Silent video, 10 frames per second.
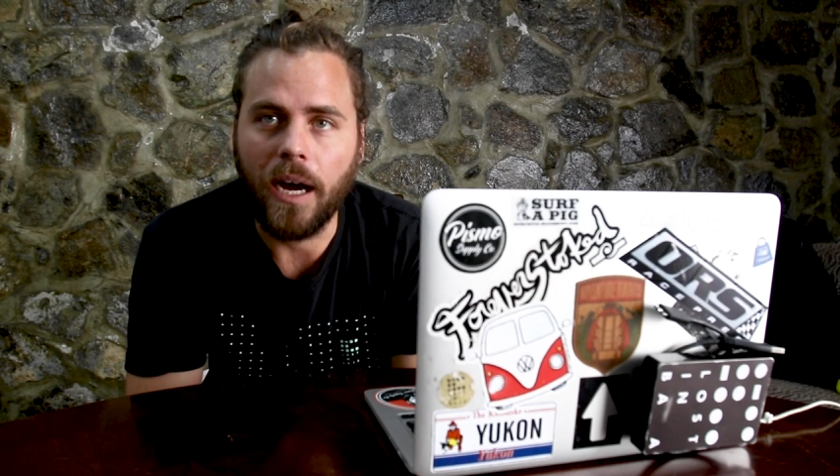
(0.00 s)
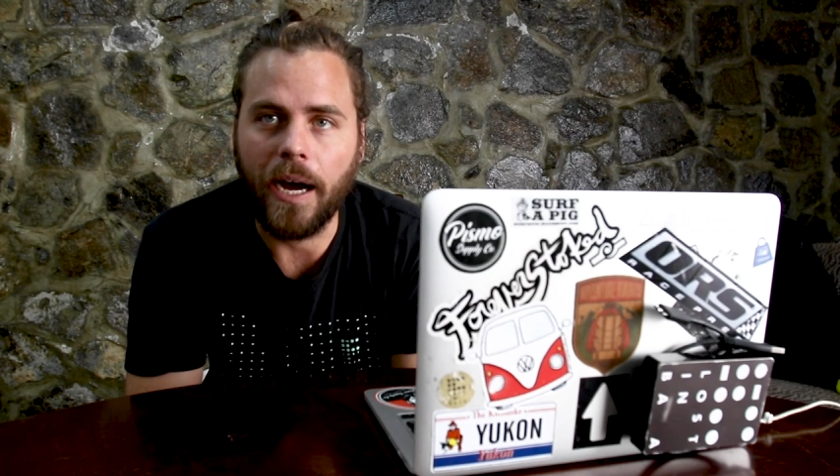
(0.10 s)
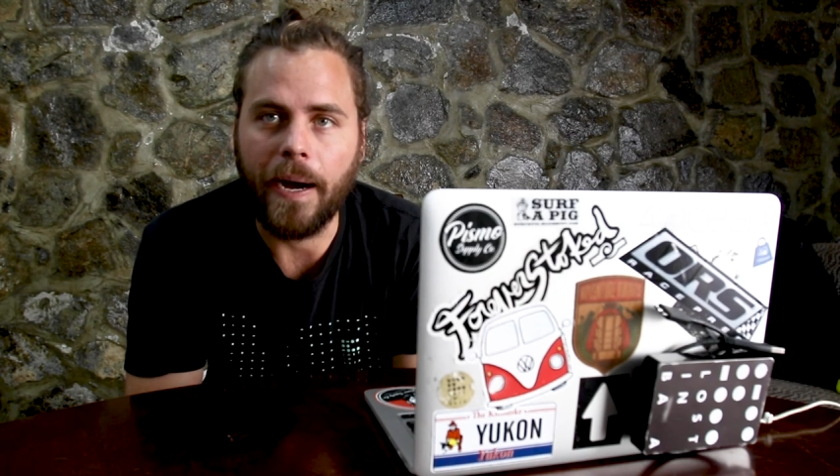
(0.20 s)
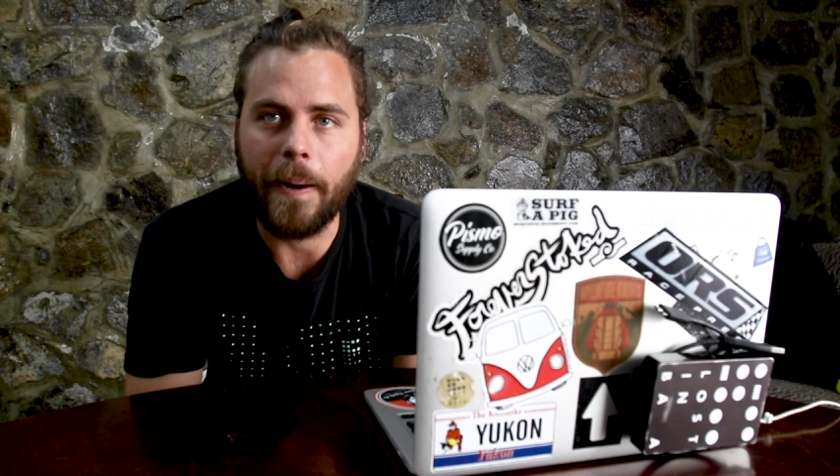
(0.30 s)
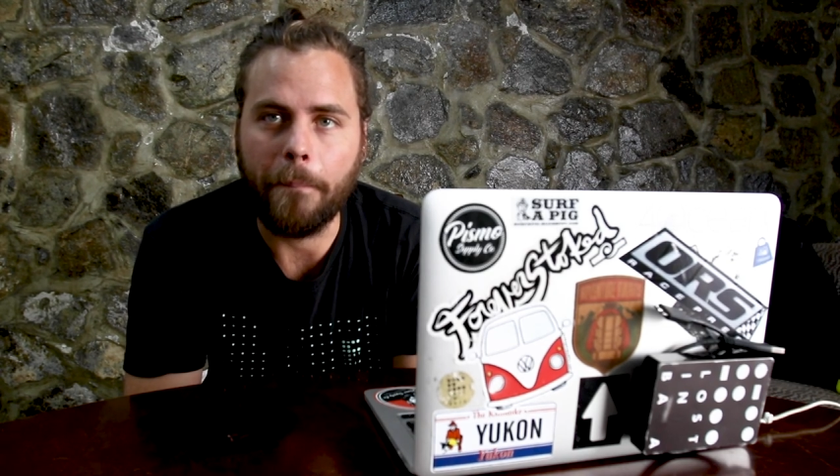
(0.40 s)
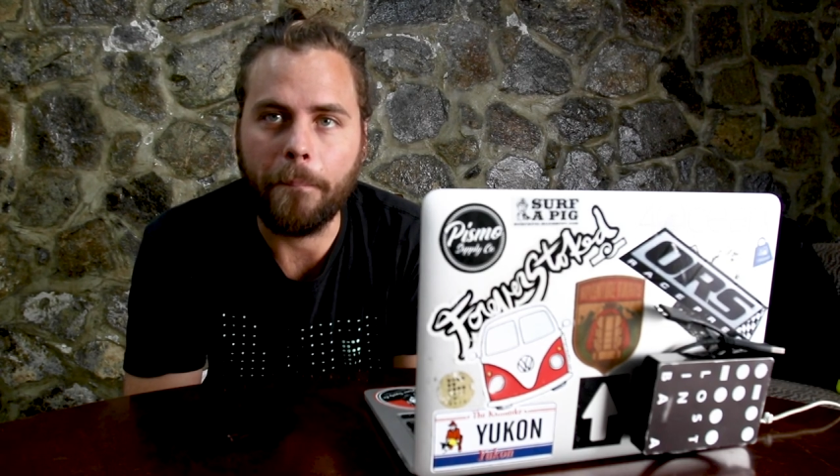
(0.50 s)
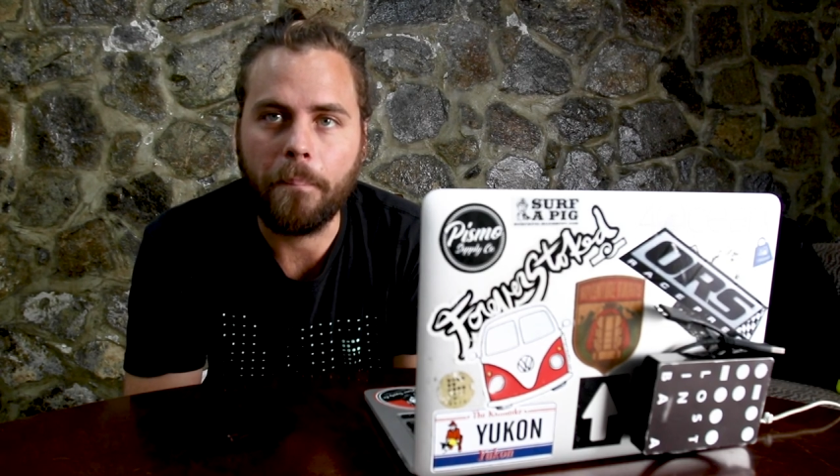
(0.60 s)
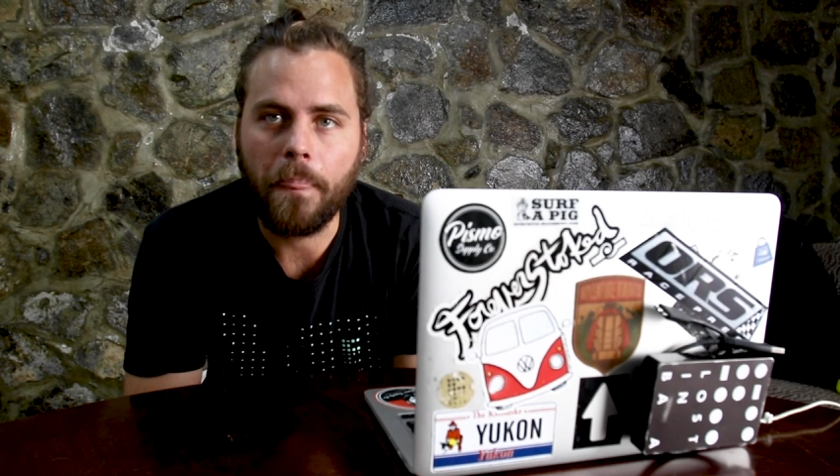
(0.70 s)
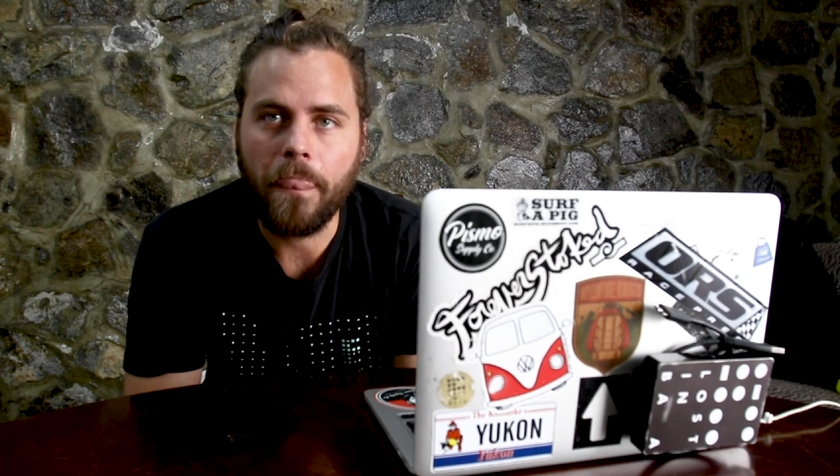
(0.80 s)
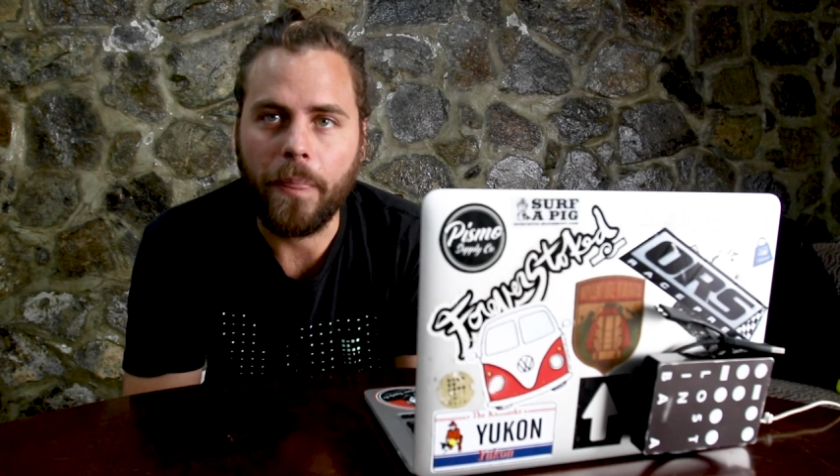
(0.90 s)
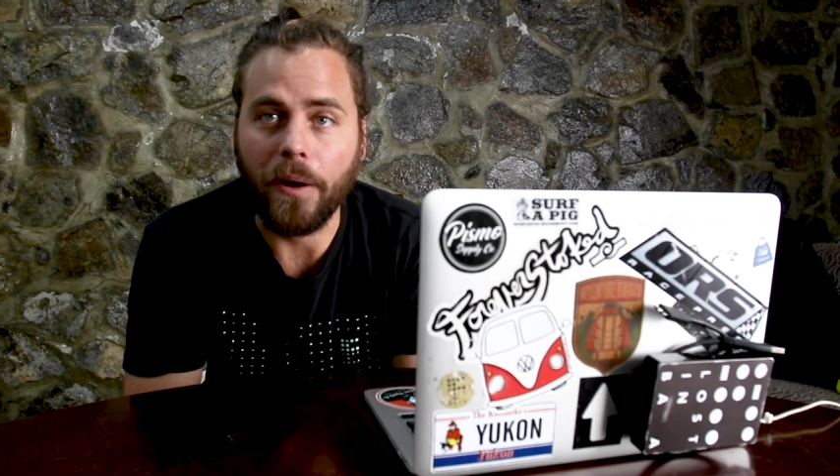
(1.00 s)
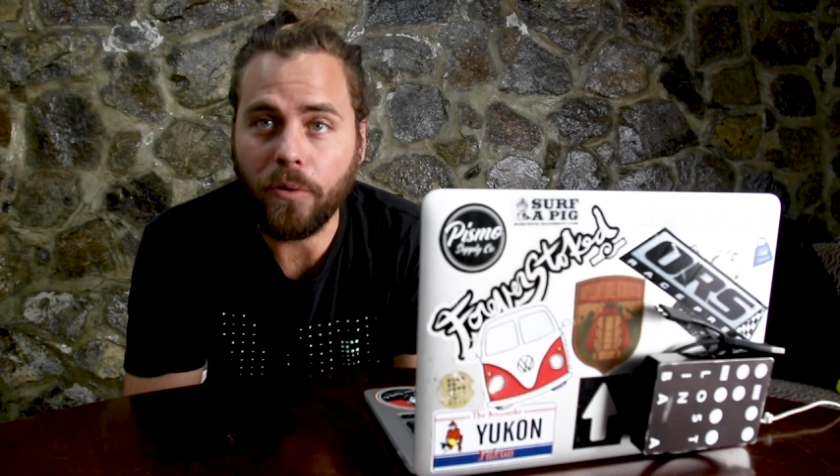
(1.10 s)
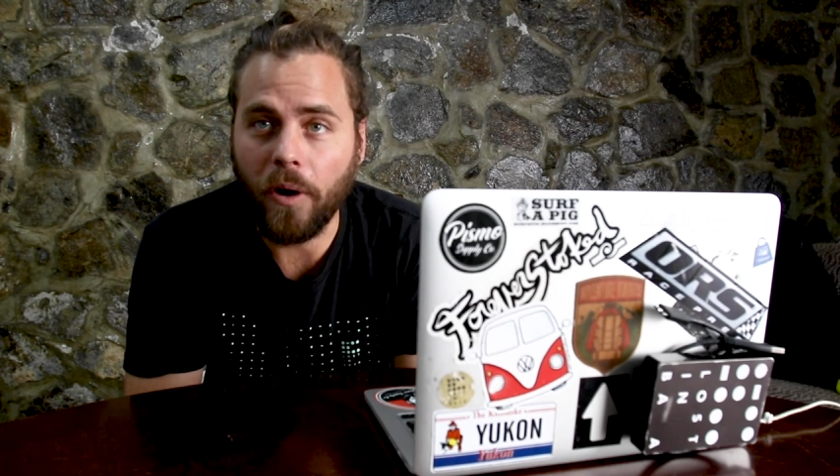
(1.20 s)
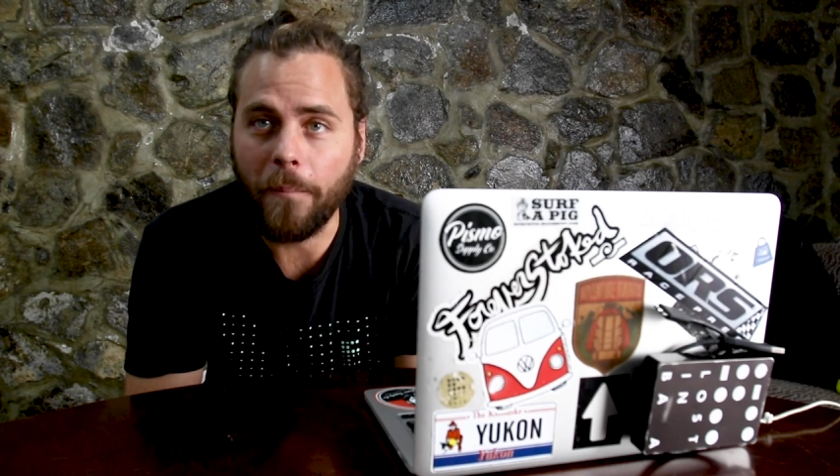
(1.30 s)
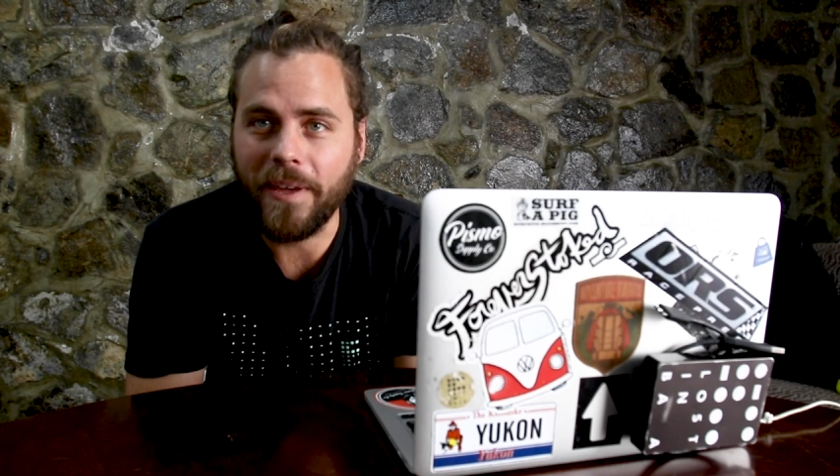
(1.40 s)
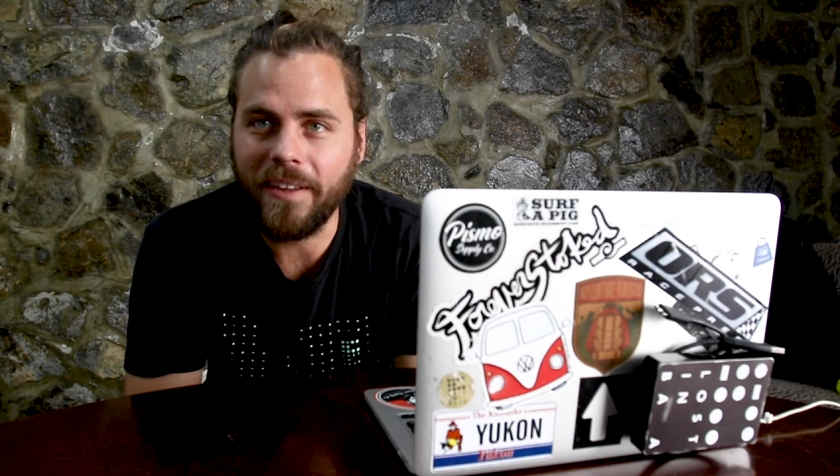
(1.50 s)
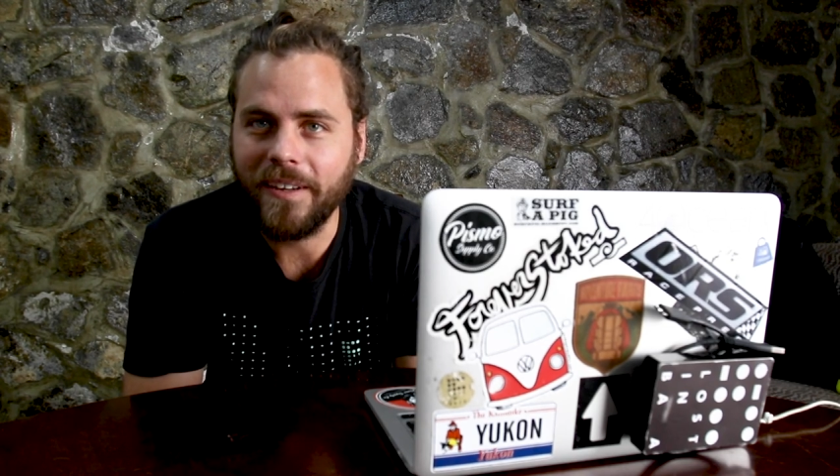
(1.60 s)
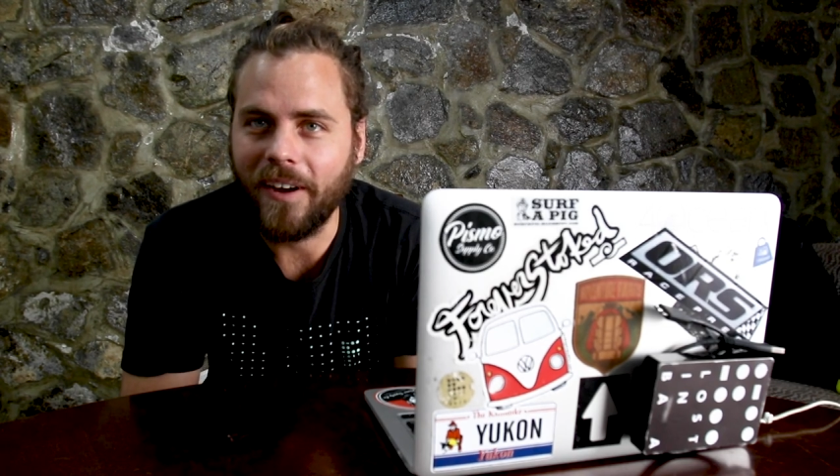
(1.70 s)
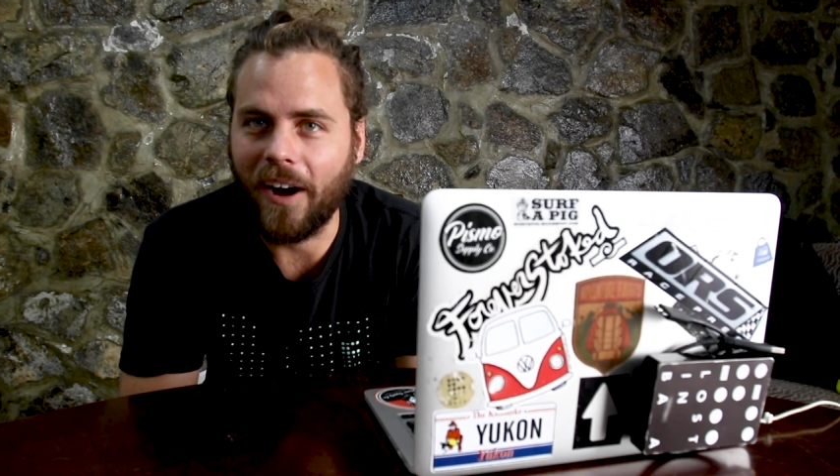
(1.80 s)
Don't quote me.